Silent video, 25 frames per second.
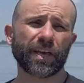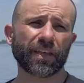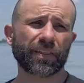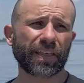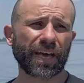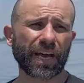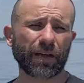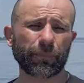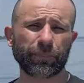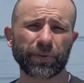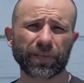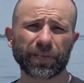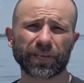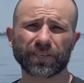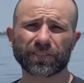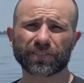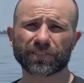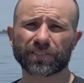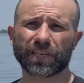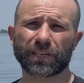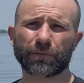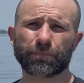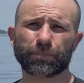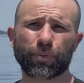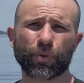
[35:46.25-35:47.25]
That being
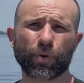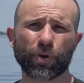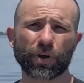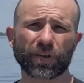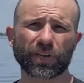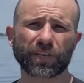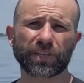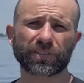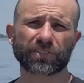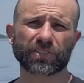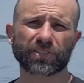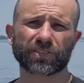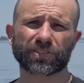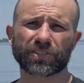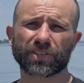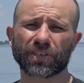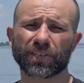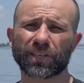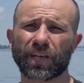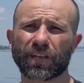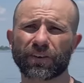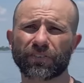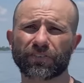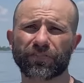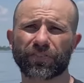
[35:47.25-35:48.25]
said, porgies are
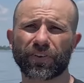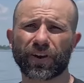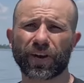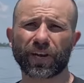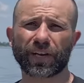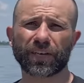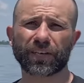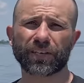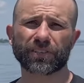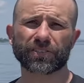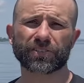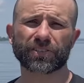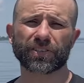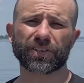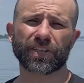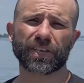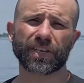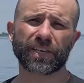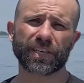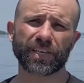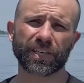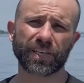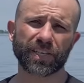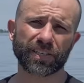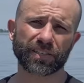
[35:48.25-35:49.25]
still on fire to the
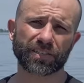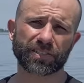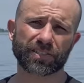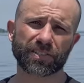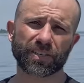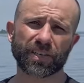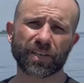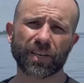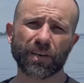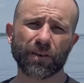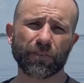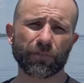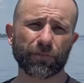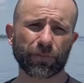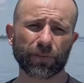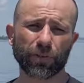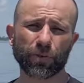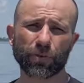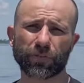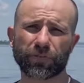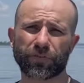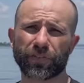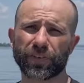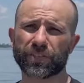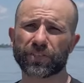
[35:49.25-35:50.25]
east.
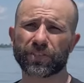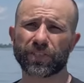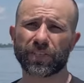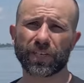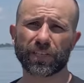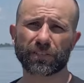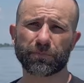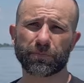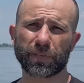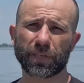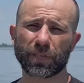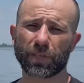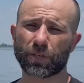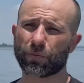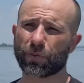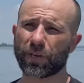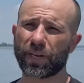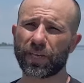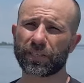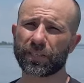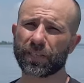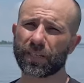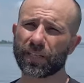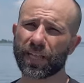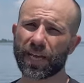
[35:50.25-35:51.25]
Fluke fishing has been
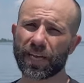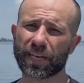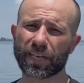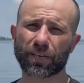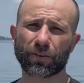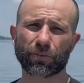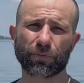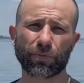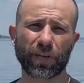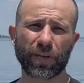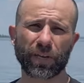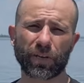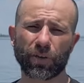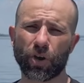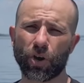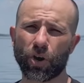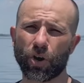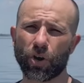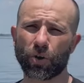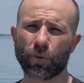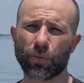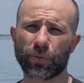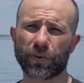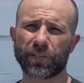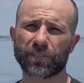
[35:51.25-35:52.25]
great. The lack of rain
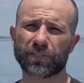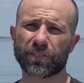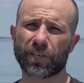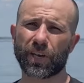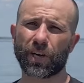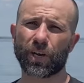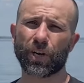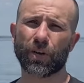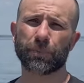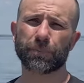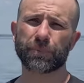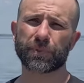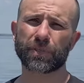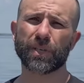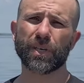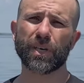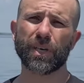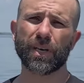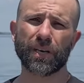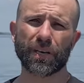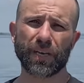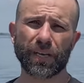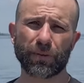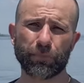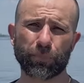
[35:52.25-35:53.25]
always helps
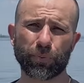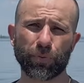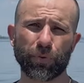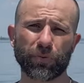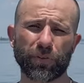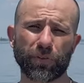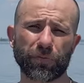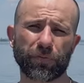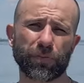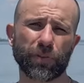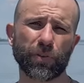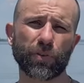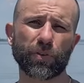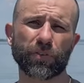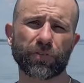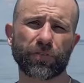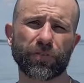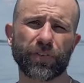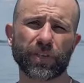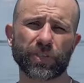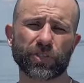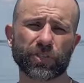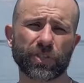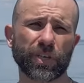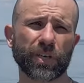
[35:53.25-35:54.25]
improve the fluke
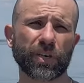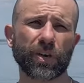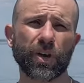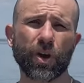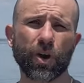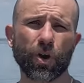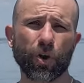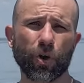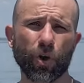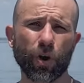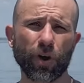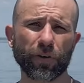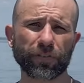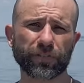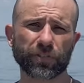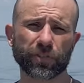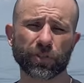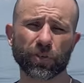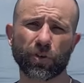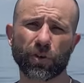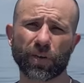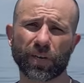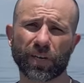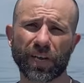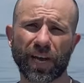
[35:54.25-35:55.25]
fishing.
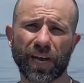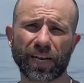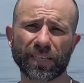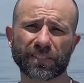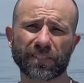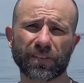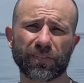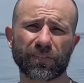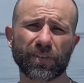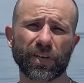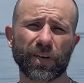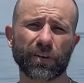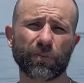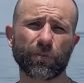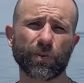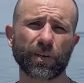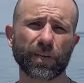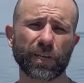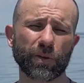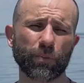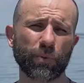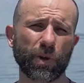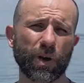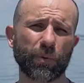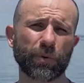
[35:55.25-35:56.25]
Offshore, guys have done
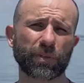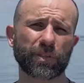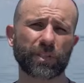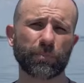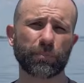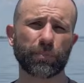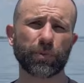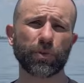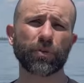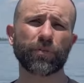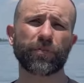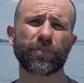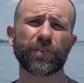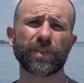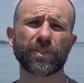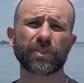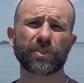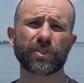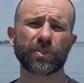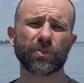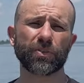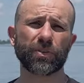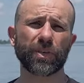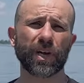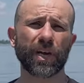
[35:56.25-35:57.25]
really well with the
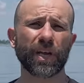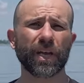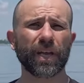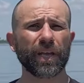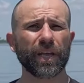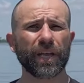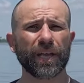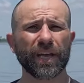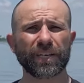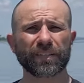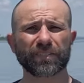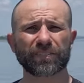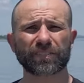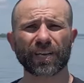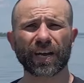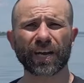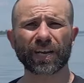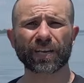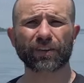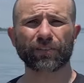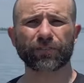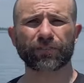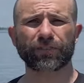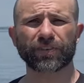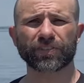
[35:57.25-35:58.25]
bluefin tuna, and
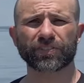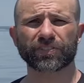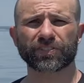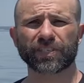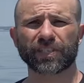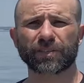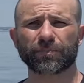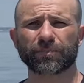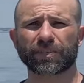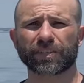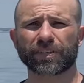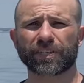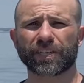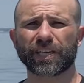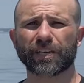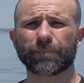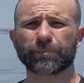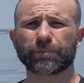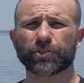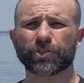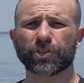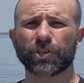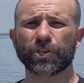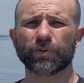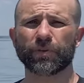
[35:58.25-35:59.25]
tilefish seem to
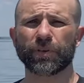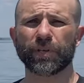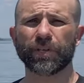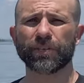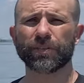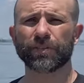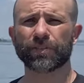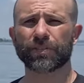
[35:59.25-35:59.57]
keep chewing.